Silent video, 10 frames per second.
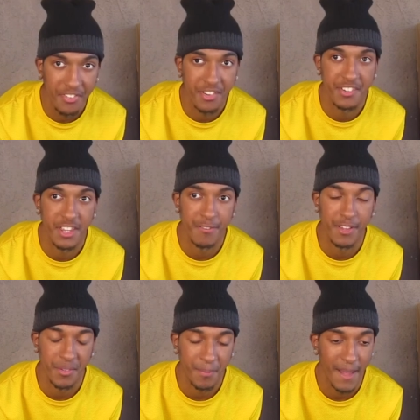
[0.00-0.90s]
out to the
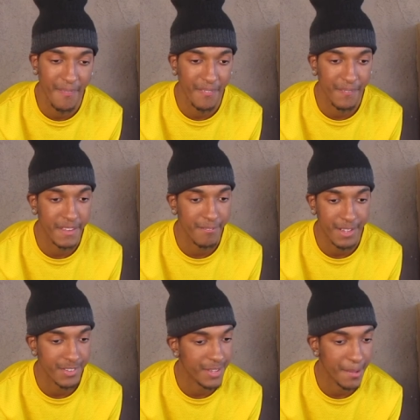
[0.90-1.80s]
defense, man. The
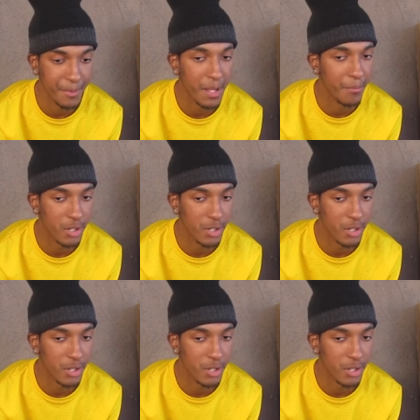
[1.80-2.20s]
defense stepped up.